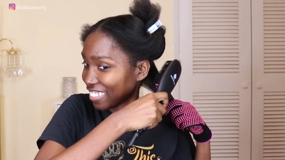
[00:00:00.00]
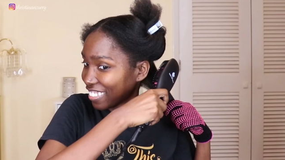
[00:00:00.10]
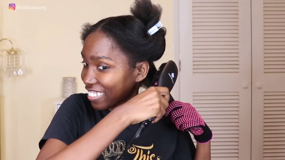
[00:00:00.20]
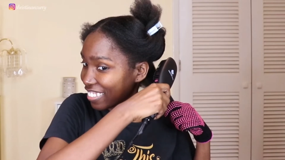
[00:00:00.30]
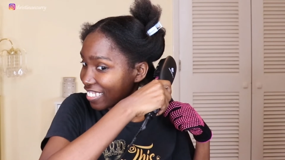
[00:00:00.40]

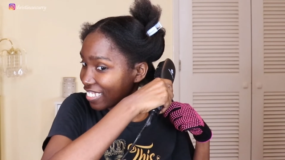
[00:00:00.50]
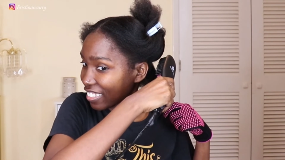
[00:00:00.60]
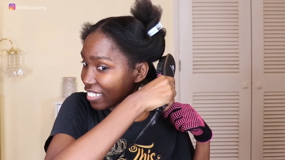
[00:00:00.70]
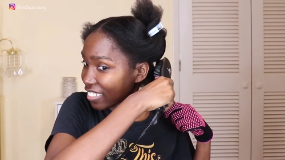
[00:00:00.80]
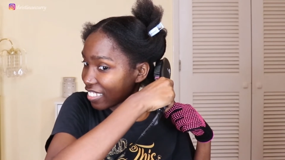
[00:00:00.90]

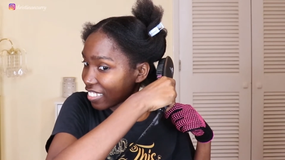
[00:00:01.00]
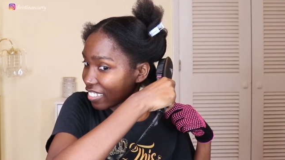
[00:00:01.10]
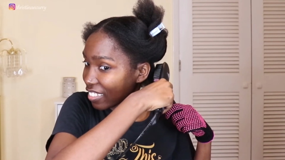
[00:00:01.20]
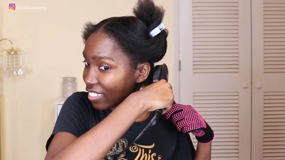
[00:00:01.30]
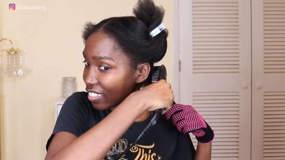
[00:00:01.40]

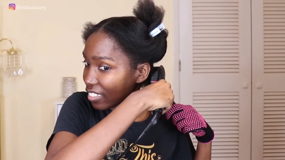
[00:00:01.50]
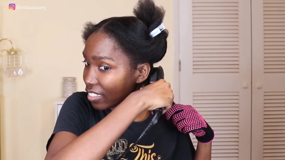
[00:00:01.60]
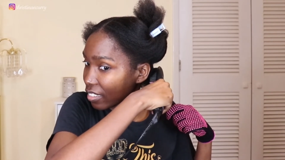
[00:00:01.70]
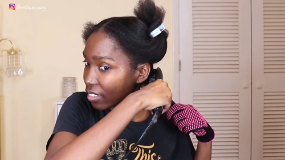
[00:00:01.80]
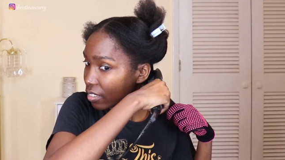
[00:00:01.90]

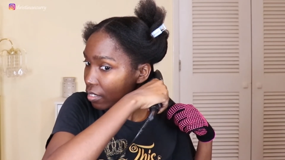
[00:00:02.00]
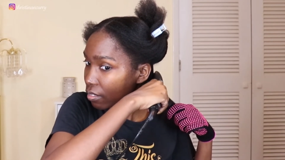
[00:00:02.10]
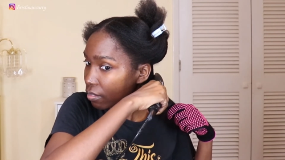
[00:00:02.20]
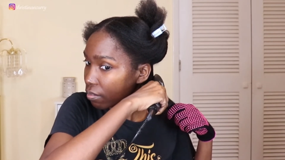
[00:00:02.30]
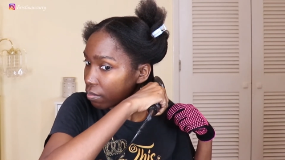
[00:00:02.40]

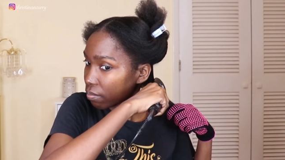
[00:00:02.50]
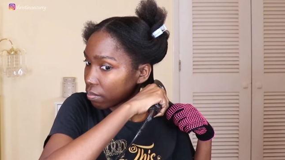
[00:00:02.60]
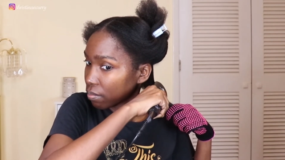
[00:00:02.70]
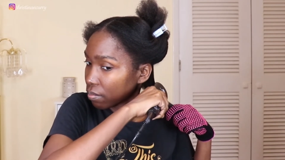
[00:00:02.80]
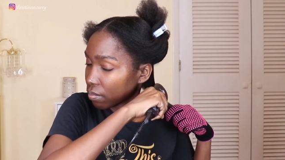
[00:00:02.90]

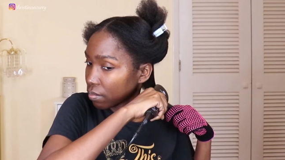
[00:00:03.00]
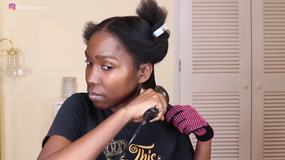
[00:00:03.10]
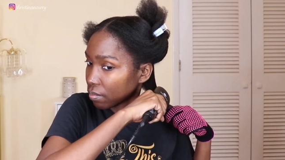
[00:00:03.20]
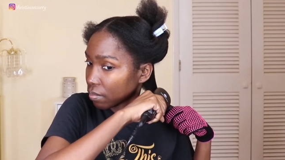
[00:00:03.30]
(silence)